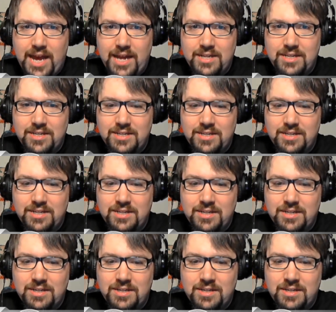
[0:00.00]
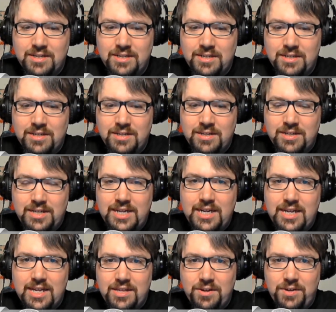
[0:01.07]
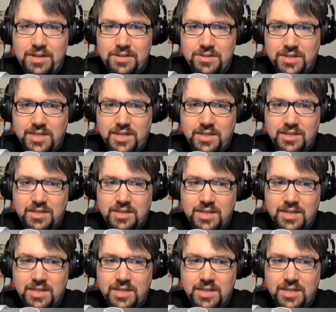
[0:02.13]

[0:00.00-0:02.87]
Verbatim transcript: at didn't get there easily.